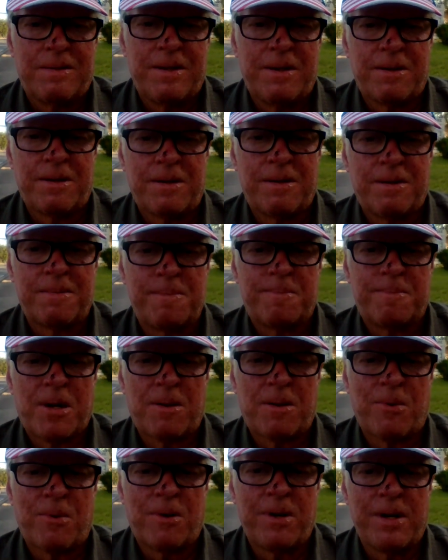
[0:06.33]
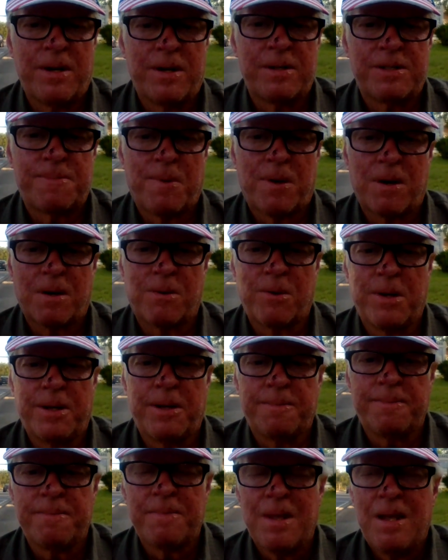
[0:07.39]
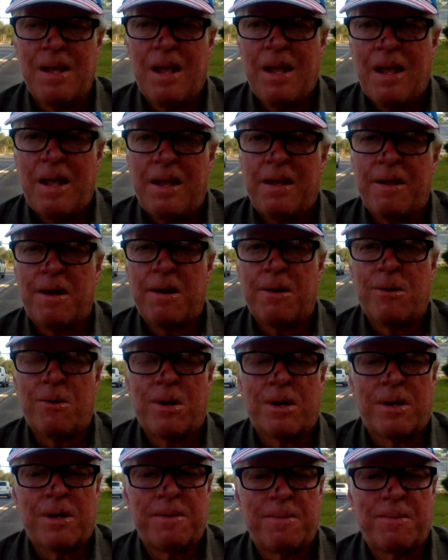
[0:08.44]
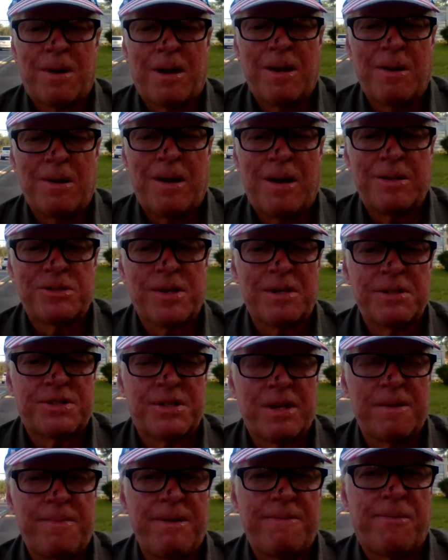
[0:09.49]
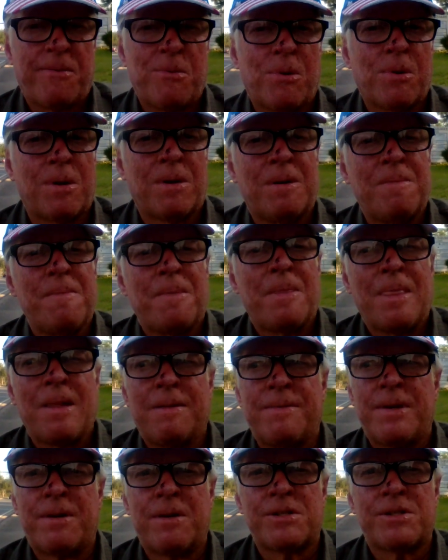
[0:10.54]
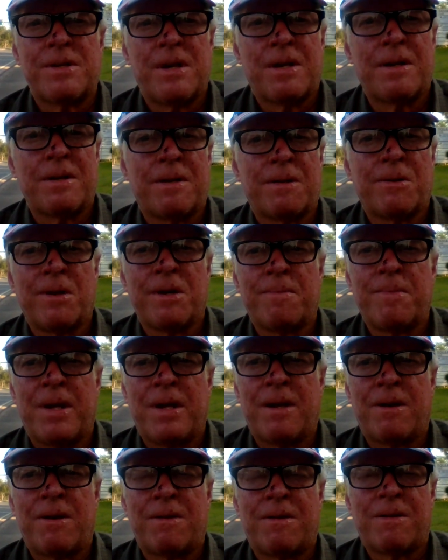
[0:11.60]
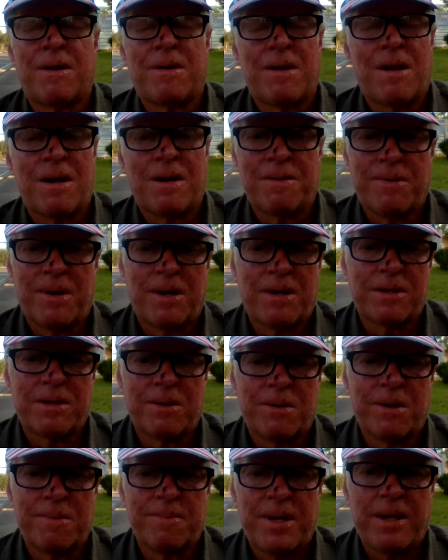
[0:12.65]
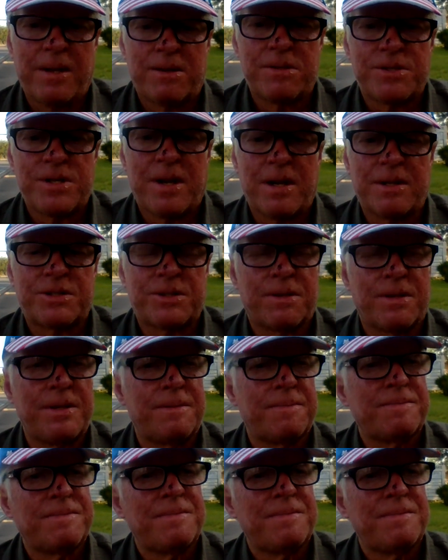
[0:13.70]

Here, Pomeranz Parkway. You know, as I said before, there is an ongoing matter, a lot of ongoing matters actually,